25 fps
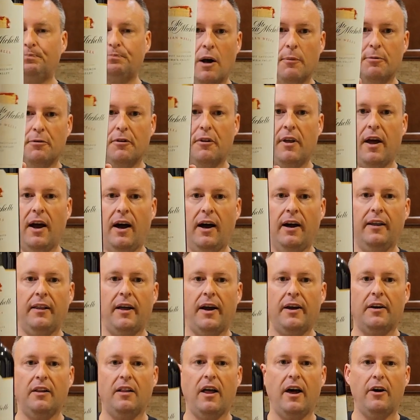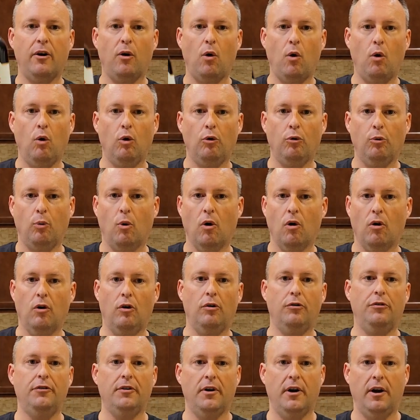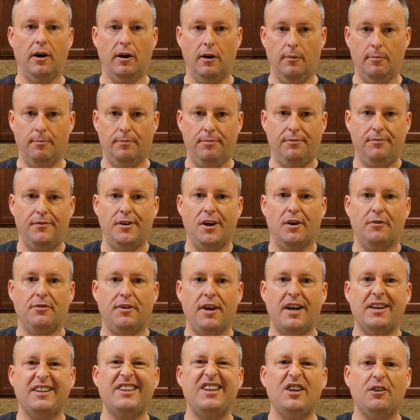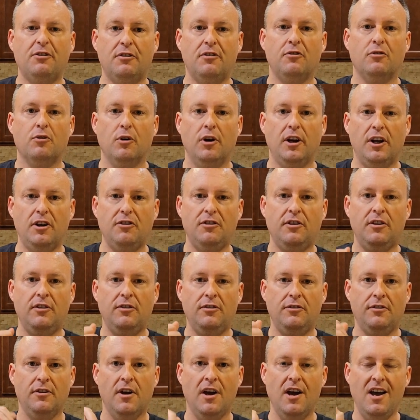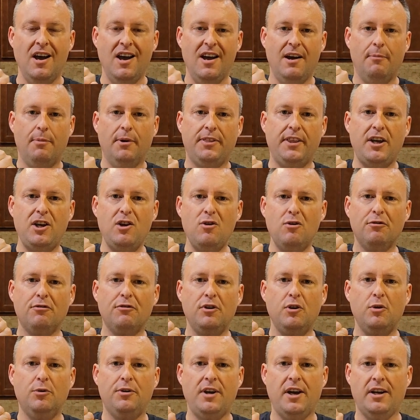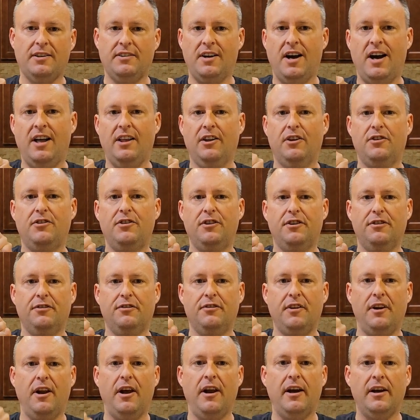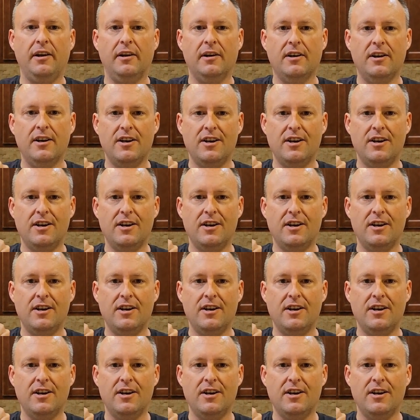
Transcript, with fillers: Um, so they highlight a lot of old world um, you know, techniques and traditions, but they use new technologies today.